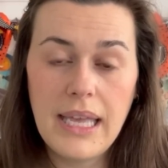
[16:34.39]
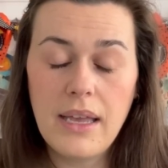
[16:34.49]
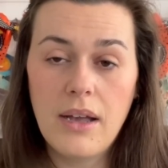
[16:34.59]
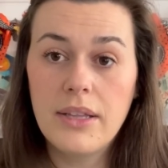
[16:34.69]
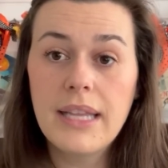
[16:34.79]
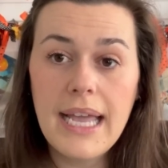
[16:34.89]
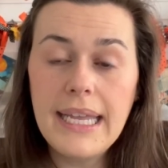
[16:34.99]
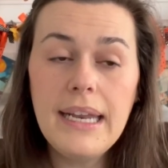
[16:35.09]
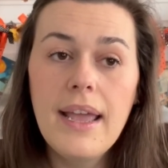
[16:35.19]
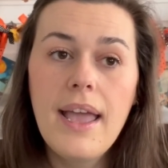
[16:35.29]

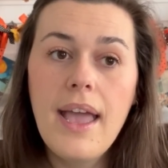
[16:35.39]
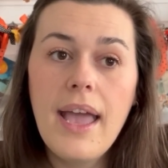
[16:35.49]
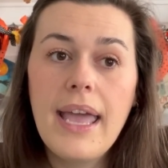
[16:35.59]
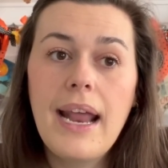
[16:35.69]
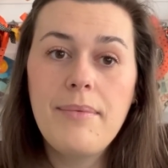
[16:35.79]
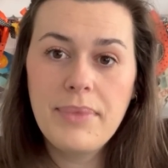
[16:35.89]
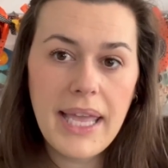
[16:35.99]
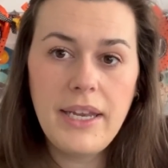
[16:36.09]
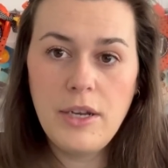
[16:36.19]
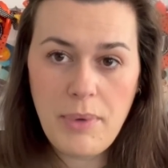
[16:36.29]
online, and I'm
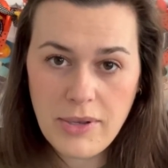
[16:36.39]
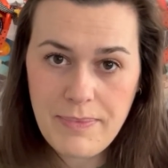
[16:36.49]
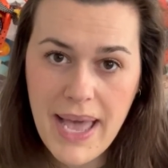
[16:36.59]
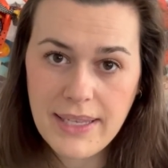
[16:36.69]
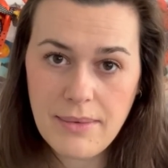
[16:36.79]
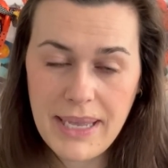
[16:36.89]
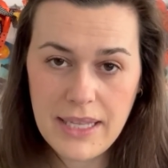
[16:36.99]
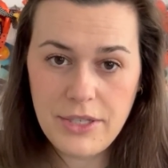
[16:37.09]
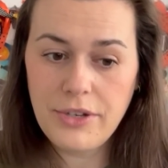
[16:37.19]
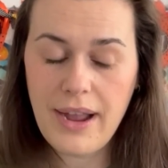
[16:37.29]
planning to post bags on my
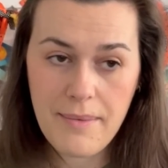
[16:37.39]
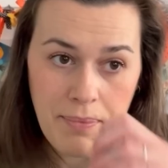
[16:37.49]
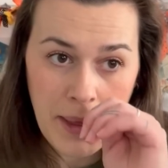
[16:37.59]
Instagram.